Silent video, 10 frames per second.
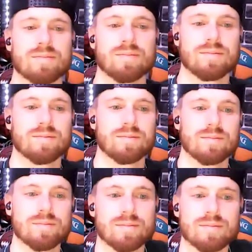
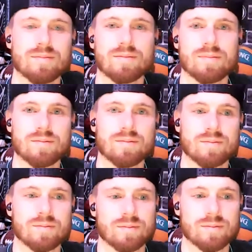
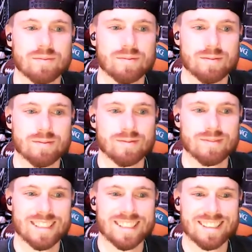
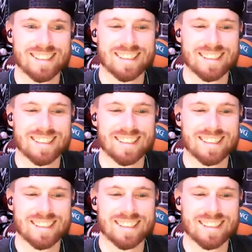(not speaking)